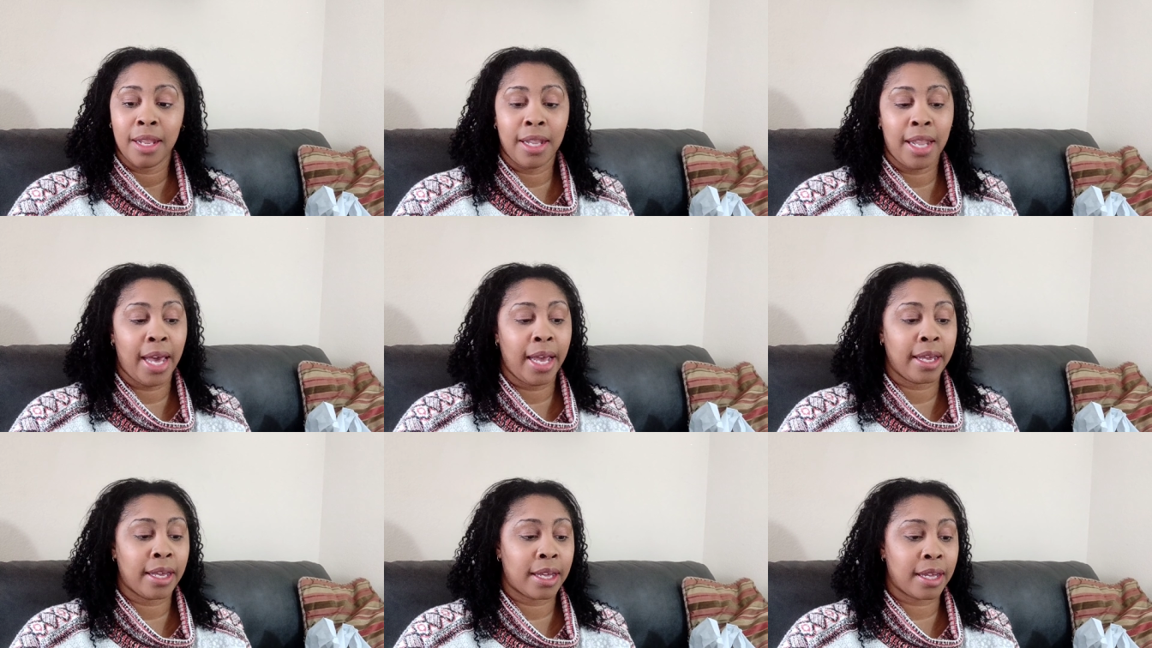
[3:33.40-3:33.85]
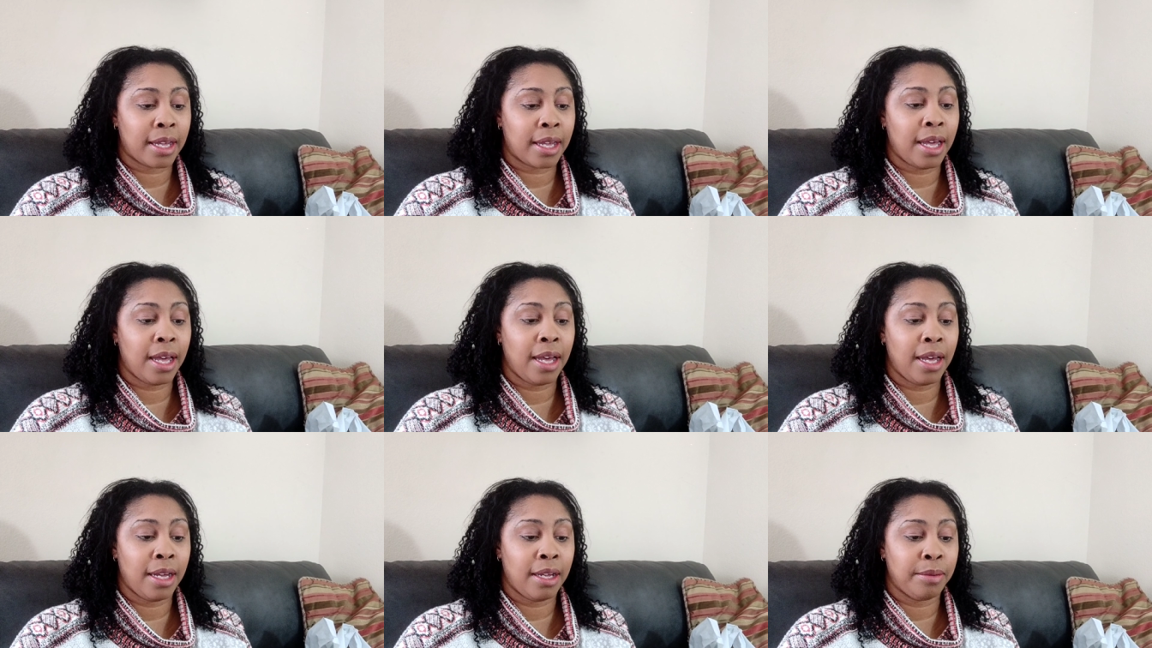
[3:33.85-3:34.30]
Like,
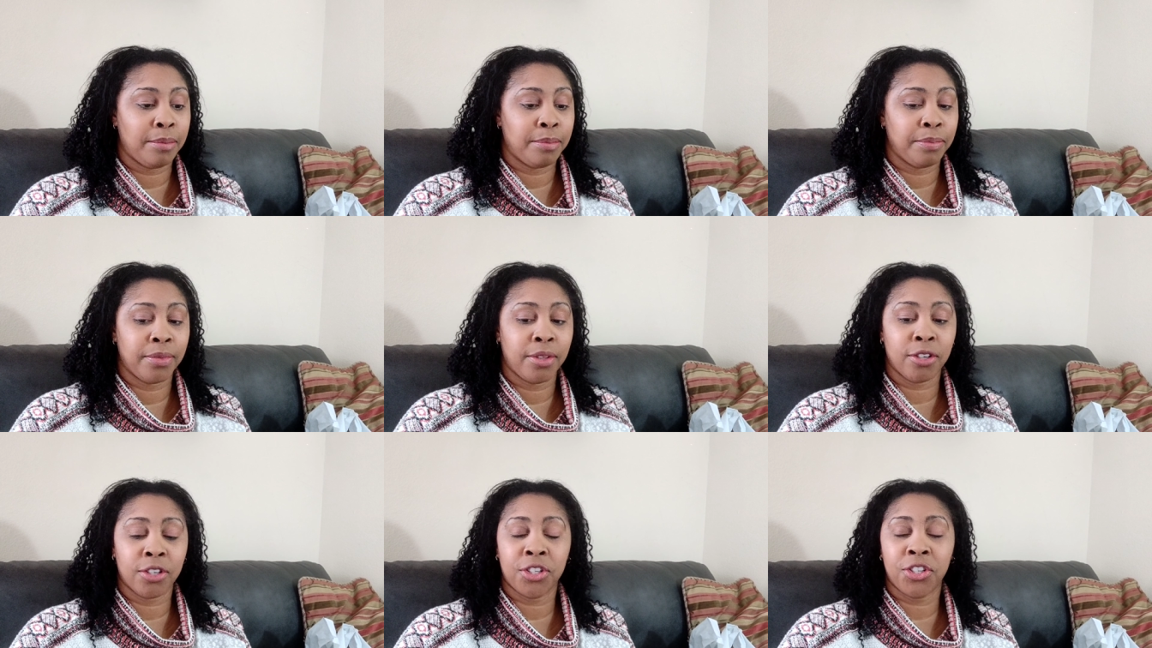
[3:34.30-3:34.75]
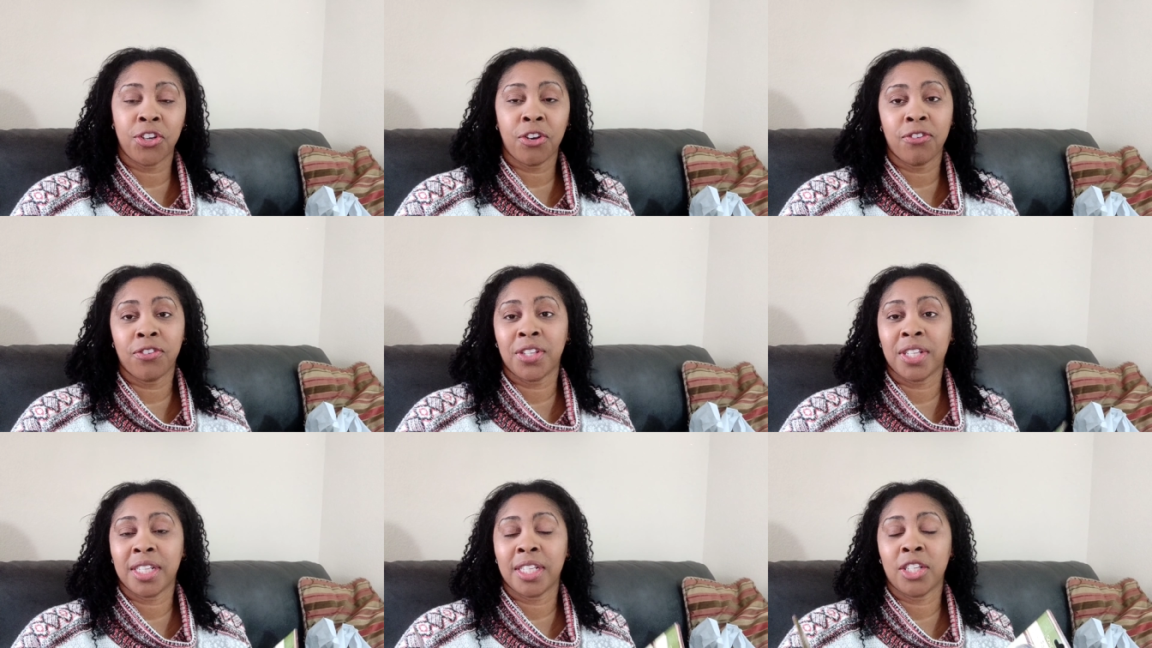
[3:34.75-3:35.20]
they're
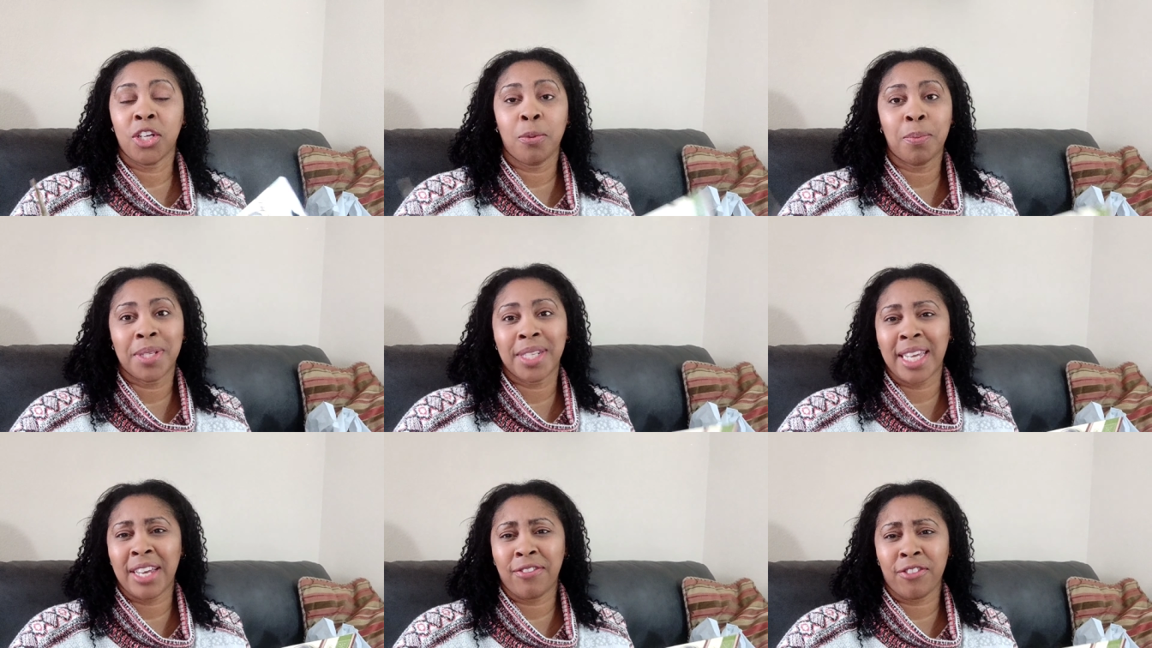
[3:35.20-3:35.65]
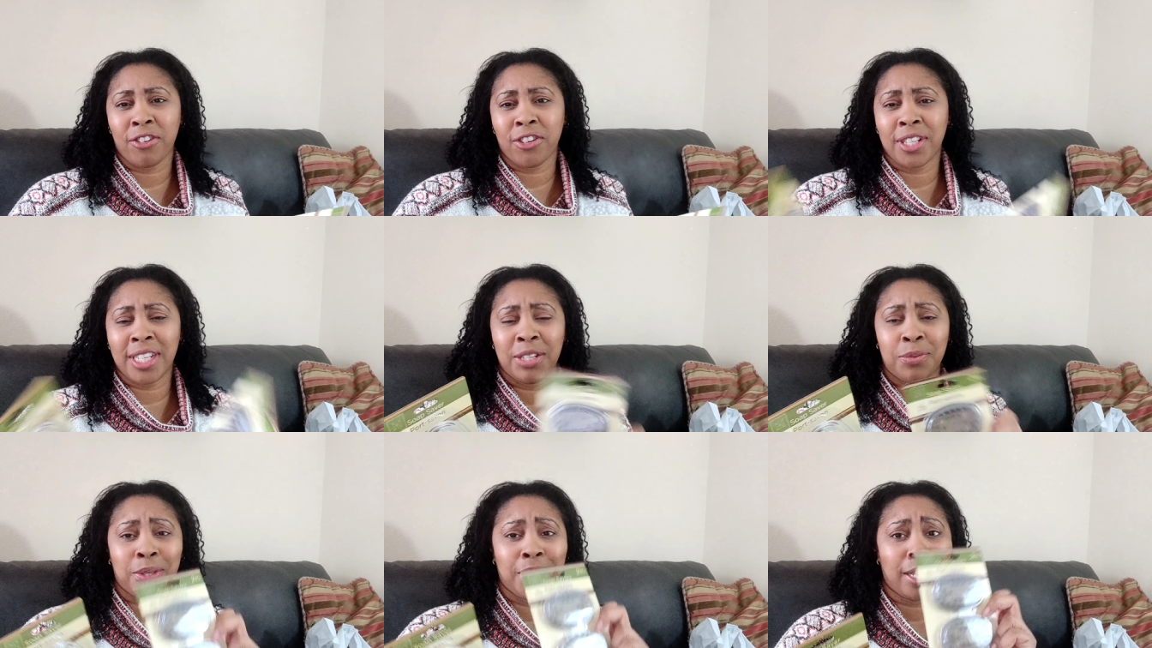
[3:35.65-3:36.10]
soap
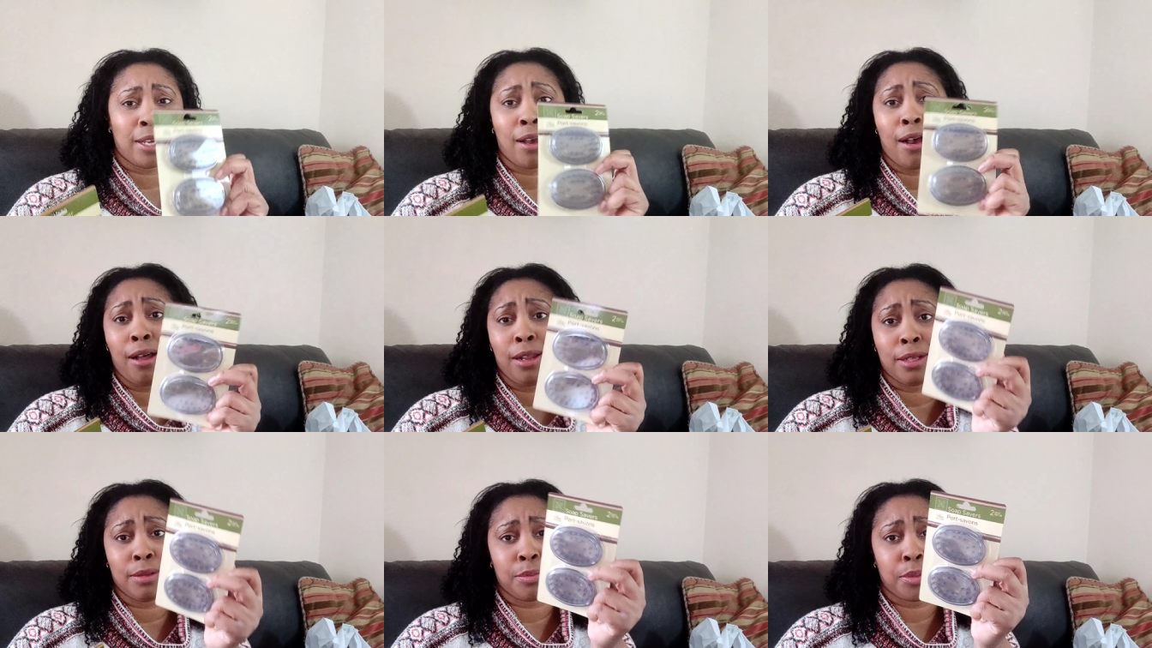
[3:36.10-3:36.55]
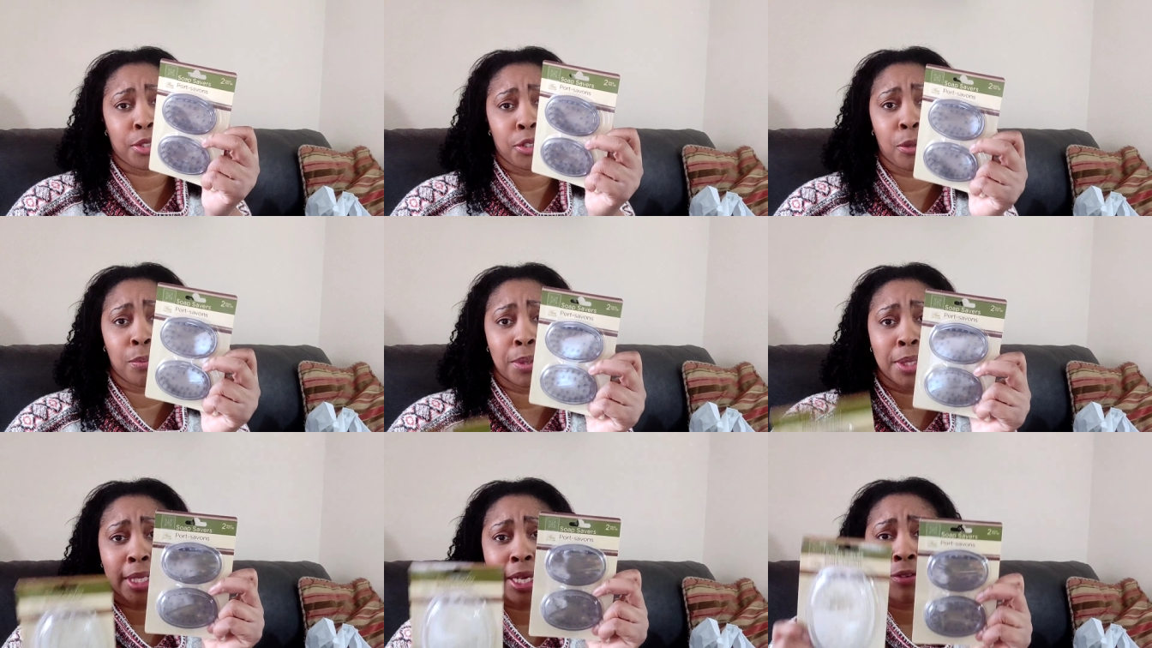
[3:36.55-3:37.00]
savers. That's what they call them,
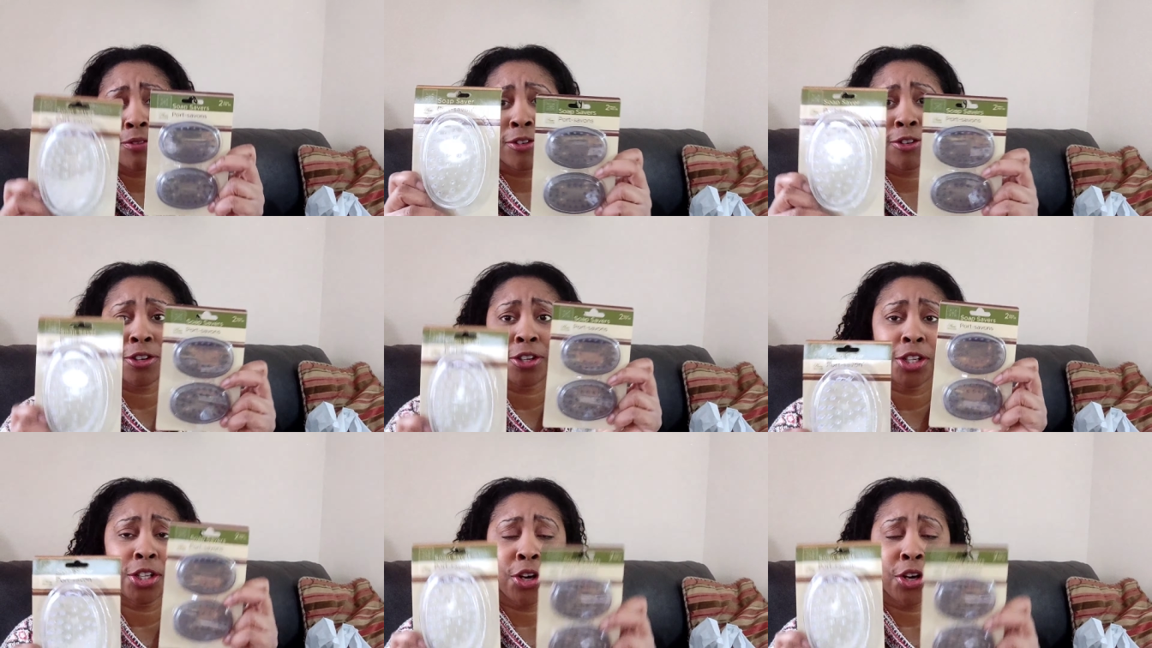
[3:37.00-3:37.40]
soap savers.